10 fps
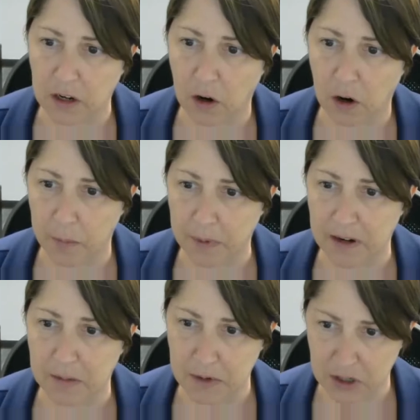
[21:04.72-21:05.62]
carbon
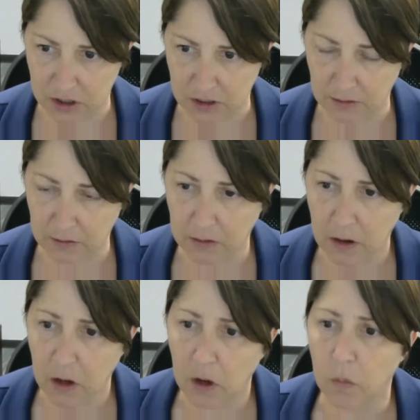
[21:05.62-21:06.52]
emissions.
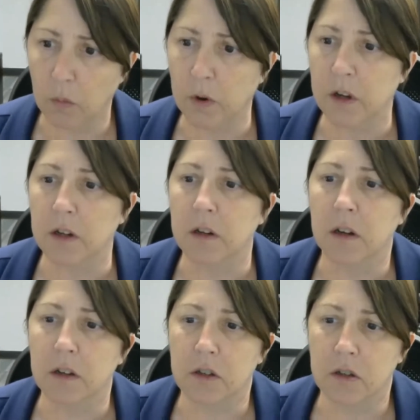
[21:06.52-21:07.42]
Would
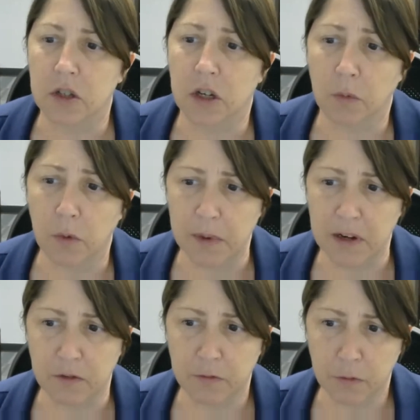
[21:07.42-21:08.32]

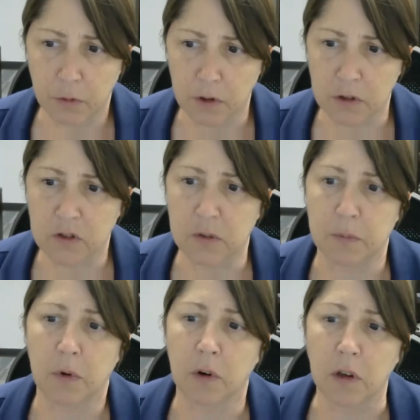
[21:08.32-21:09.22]
Chairwoman DeFoor
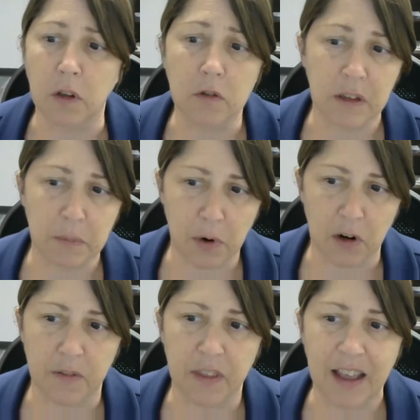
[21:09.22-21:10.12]
support using
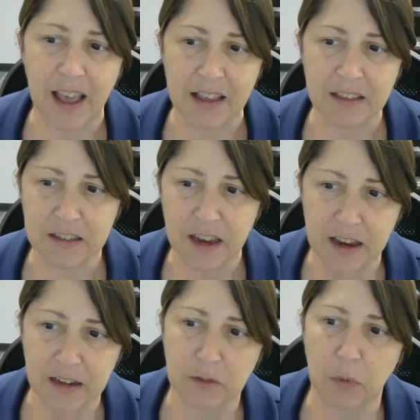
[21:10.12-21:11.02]
part of the gas
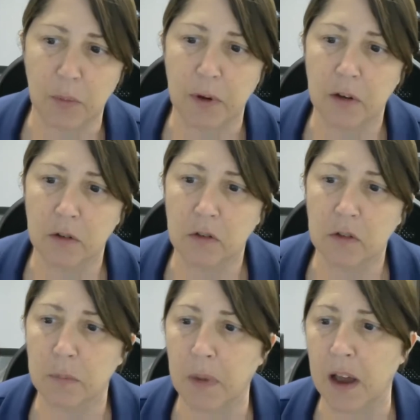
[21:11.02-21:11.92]
tax
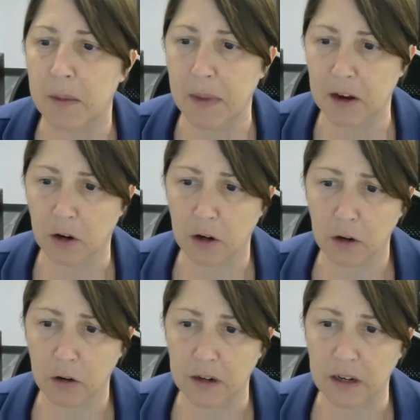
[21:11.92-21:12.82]
proposed by Mayor
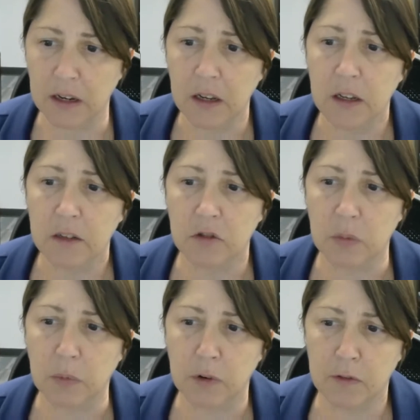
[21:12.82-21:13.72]
Curry to
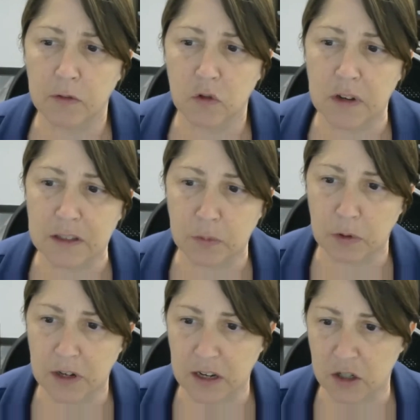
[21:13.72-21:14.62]
improve
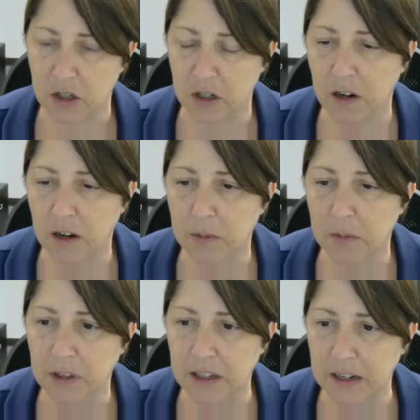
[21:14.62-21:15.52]
transportation on
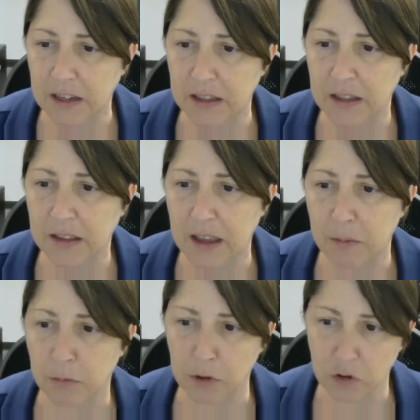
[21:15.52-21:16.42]
completing the
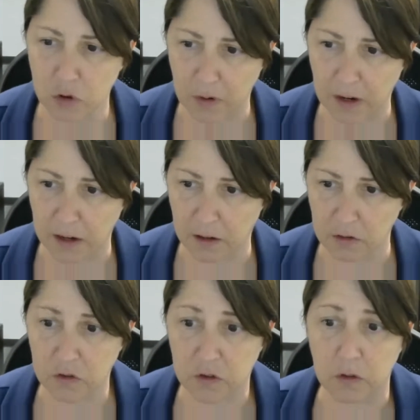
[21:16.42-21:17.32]
Emerald Trail
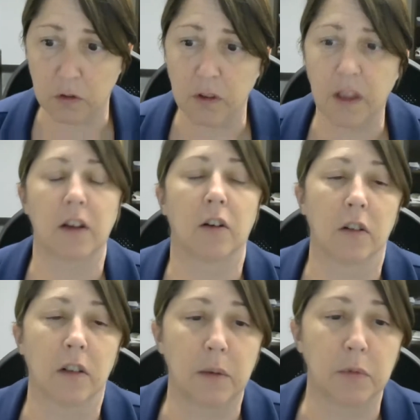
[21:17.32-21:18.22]
sooner than
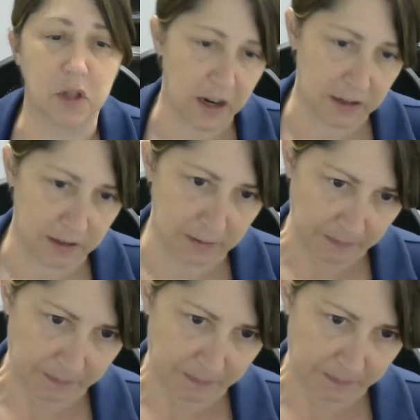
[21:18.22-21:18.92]
currently projected?